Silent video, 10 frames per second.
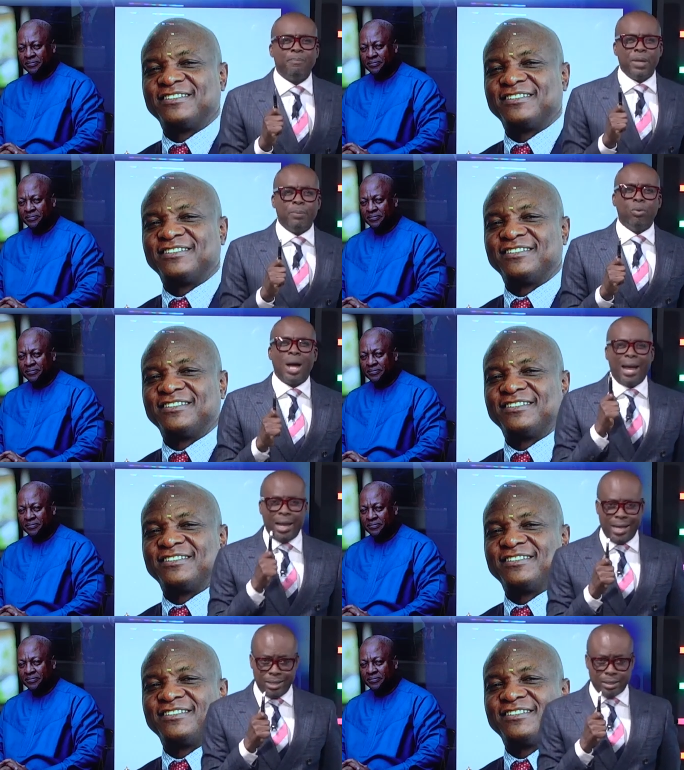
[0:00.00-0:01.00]
Speaker 1: Kpebu
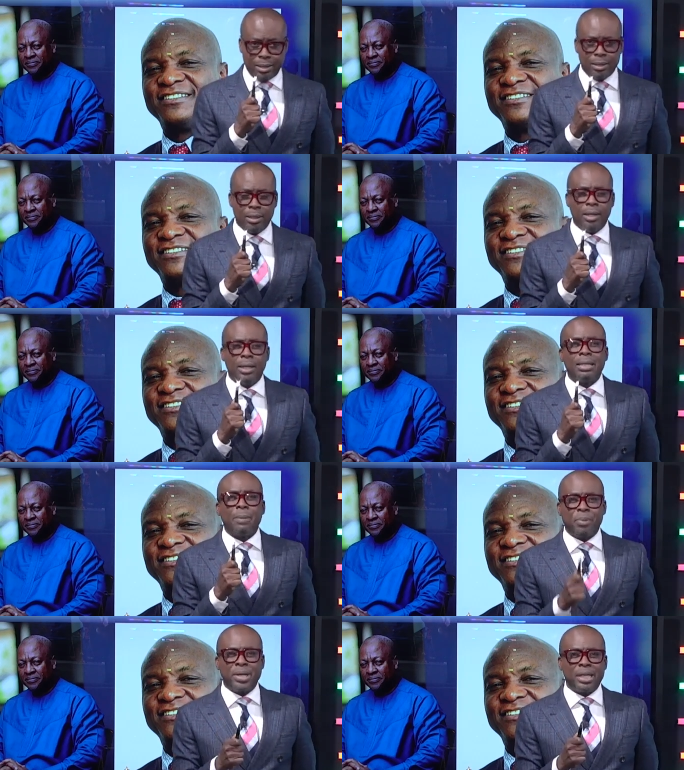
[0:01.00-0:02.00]
alleging that
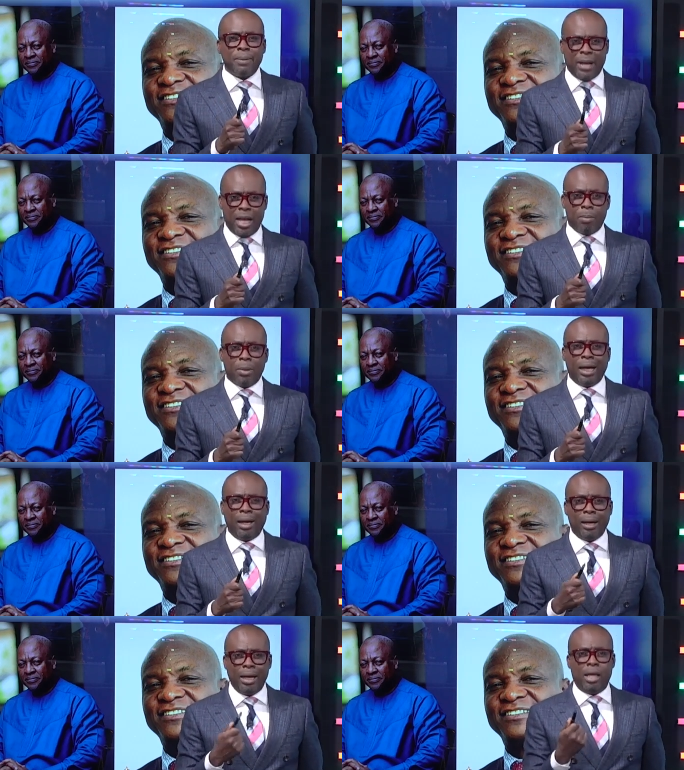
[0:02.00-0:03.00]
President Mahama,
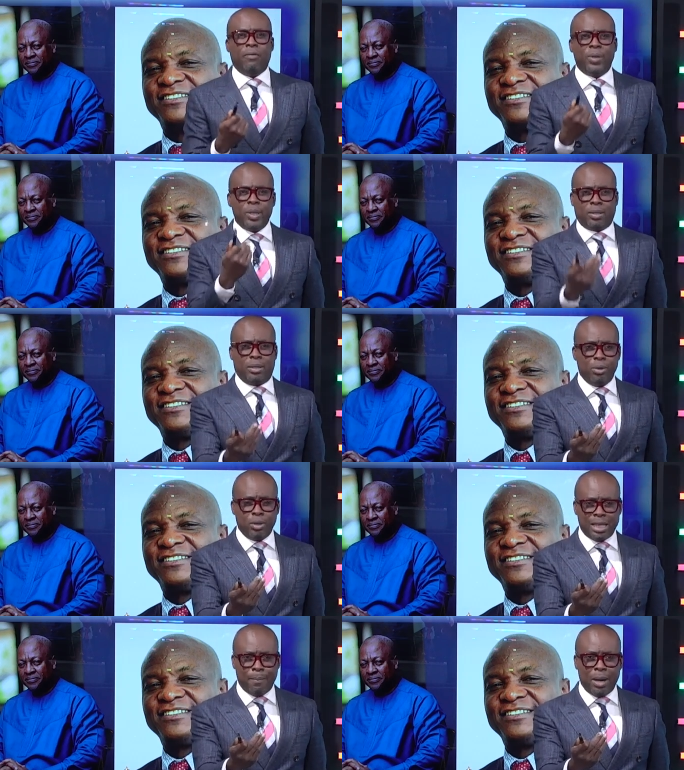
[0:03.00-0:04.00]
if he's
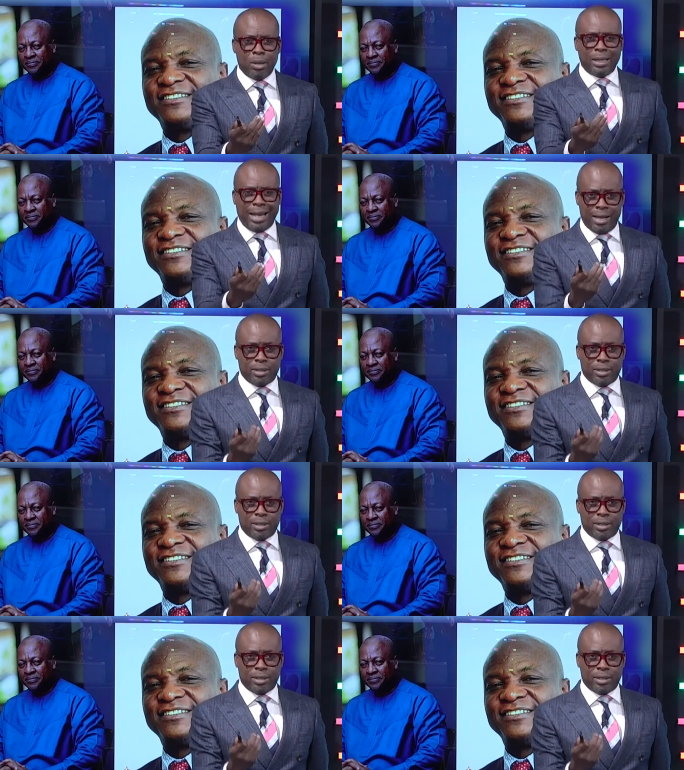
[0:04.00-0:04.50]
serious about the ex